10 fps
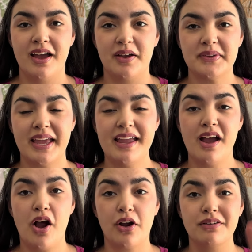Okay,
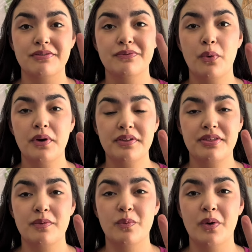our 4th
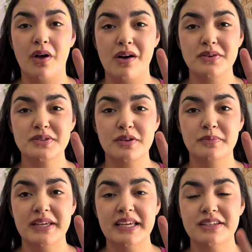will also
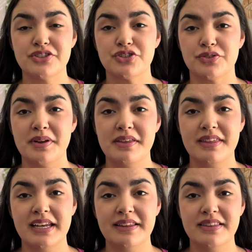be
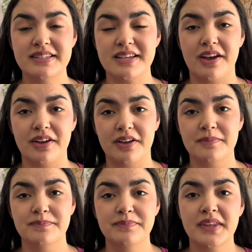strengthening the tongue.
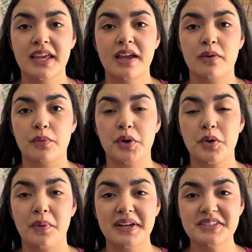We're
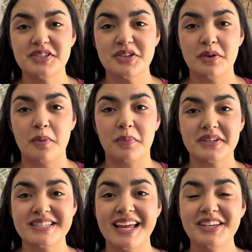going to
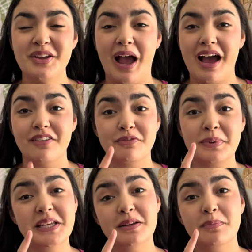pretend you have
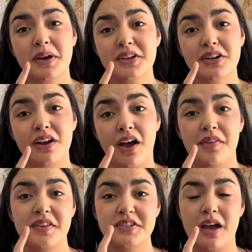peanut butter on
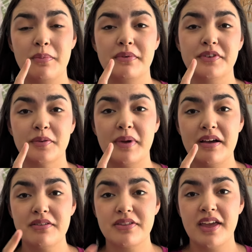the top of your
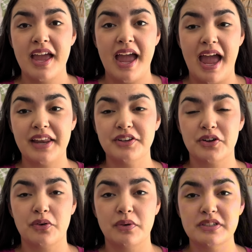mouth, and you're
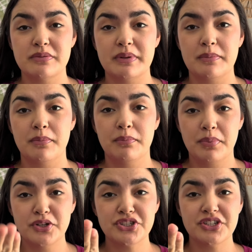going to be
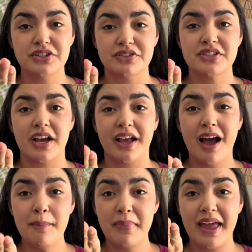pushing your tongue
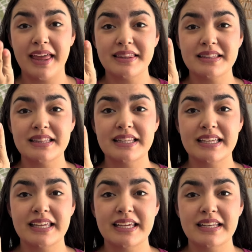up and
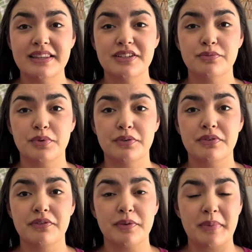licking the roof
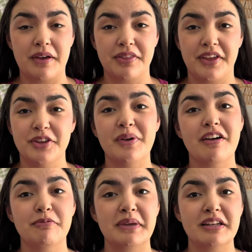of your mouth like you
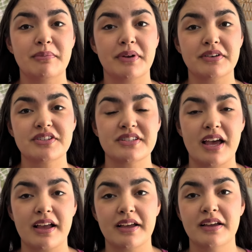have peanut butter
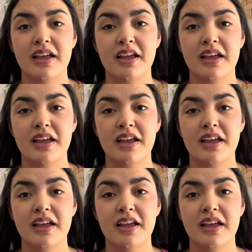stuck.